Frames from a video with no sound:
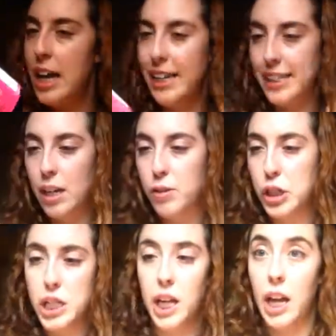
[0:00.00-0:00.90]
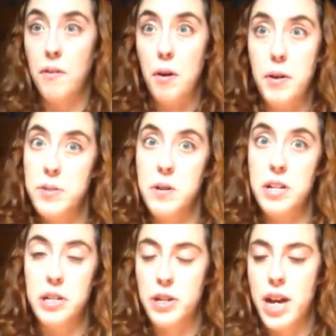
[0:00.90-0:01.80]
it. I was just like, I've always
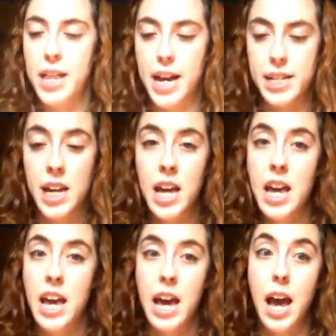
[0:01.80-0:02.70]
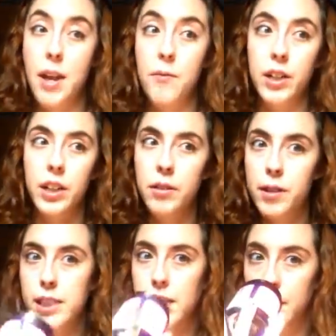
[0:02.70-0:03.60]
wanted to try that. And for good
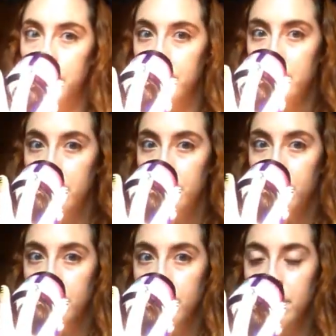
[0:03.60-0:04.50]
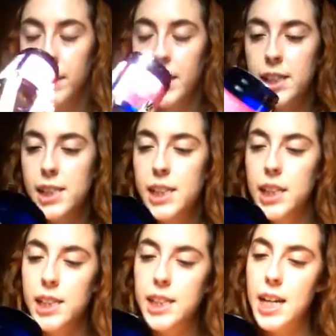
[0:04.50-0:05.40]
reason. This is
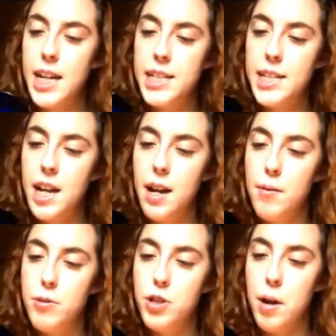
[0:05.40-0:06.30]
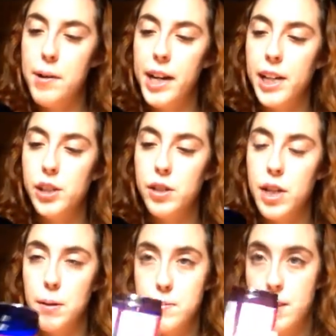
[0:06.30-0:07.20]
in the scent, strawberry ice
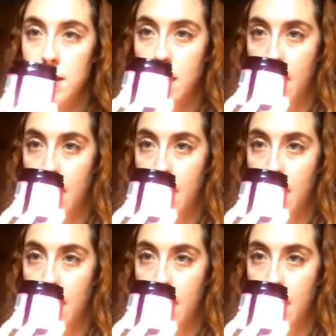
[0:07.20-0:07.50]
cream.